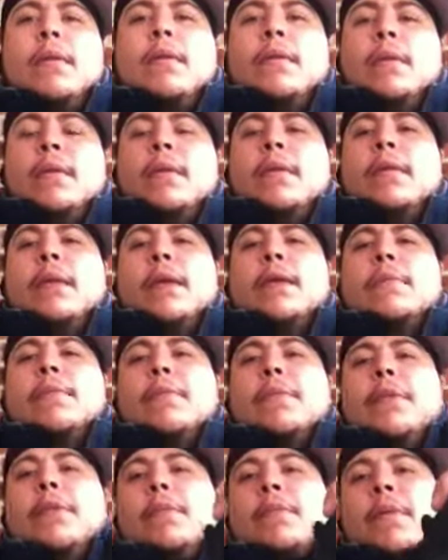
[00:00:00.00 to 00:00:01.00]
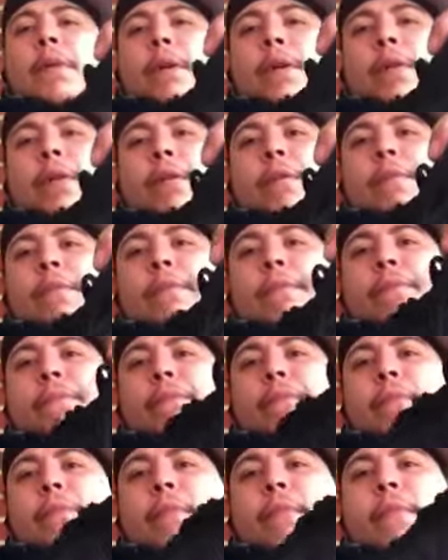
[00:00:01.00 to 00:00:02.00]
you know, that's pretty much
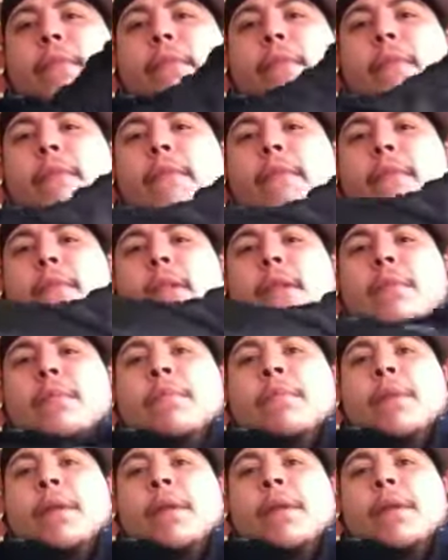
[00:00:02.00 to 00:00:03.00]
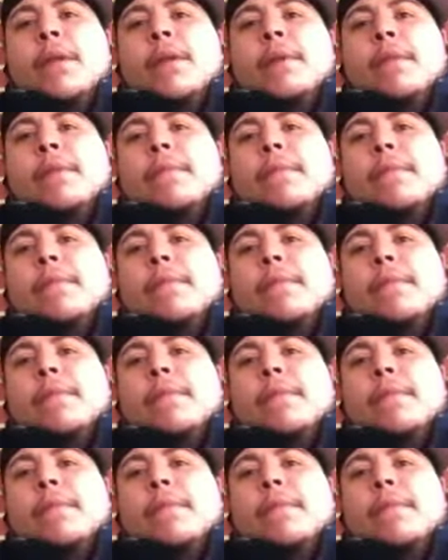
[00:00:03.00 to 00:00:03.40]
your bred